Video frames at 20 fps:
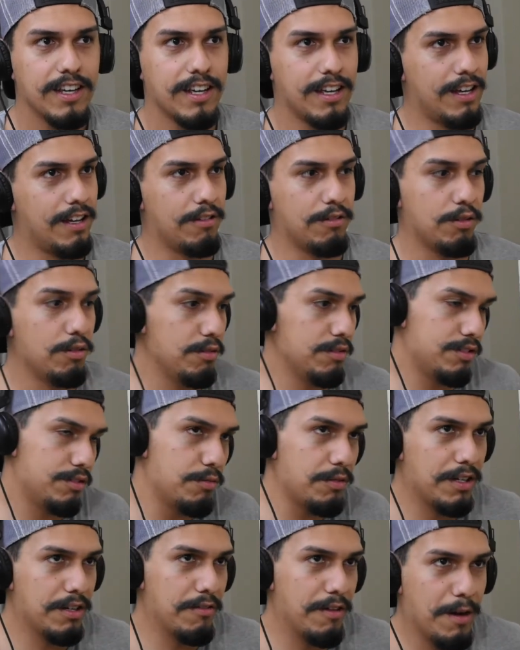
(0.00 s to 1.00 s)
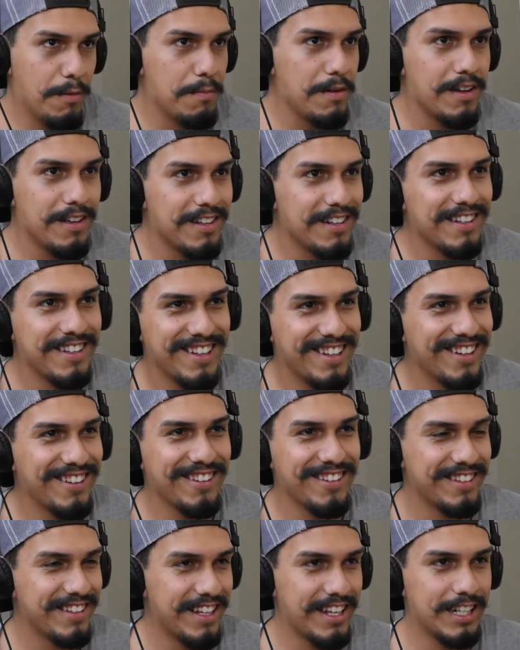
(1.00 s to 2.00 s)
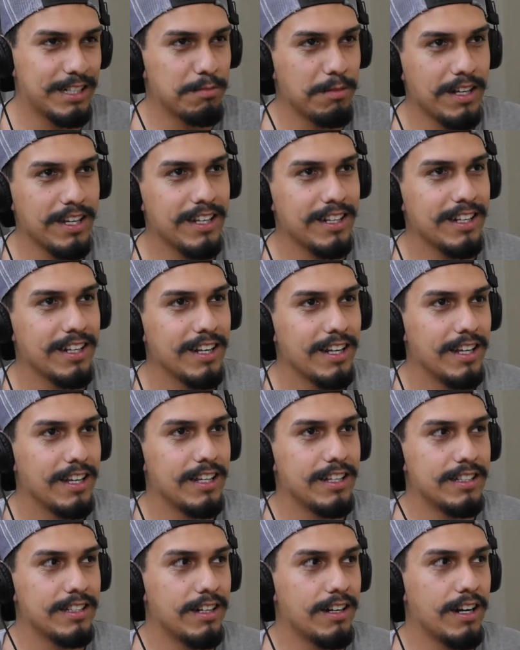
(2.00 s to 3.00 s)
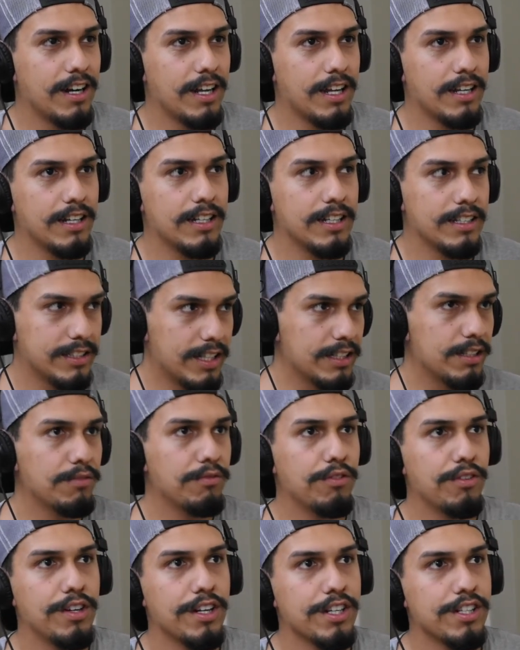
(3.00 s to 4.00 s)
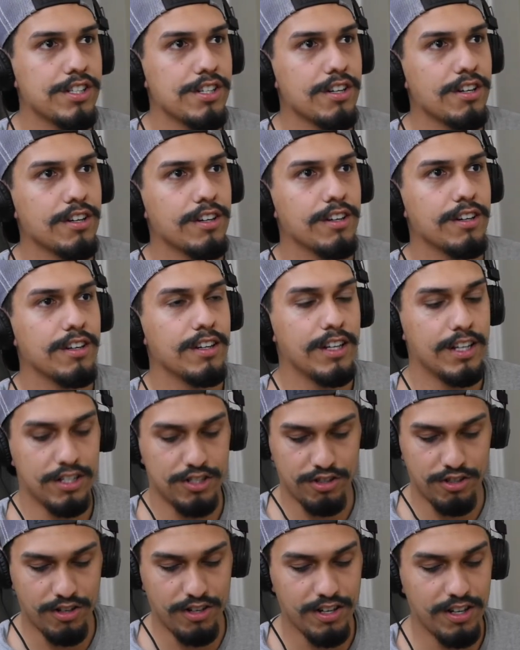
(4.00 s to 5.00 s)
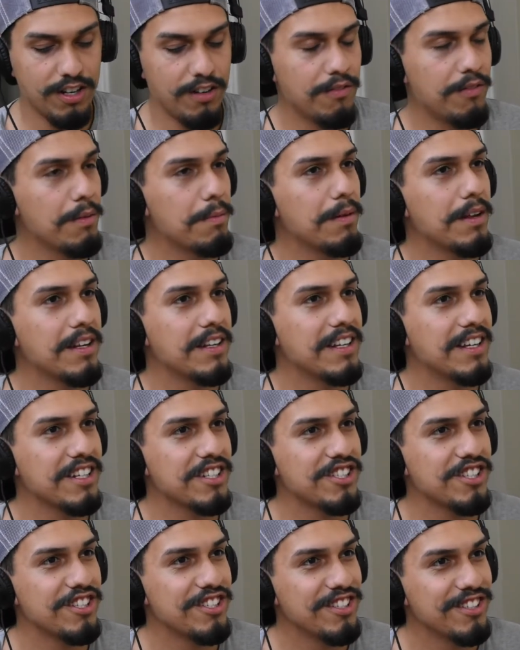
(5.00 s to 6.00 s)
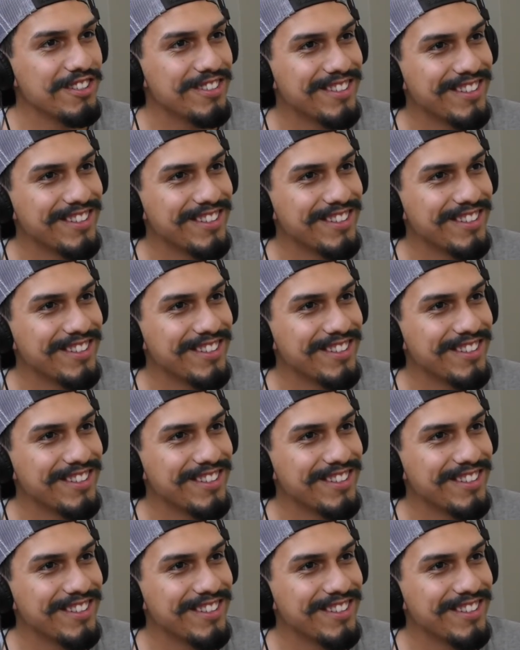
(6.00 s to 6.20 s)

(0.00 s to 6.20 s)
And it's the RickyRam band, you know, and they're playing. And they're like, let's get them for next year. And sure enough, we played next year too.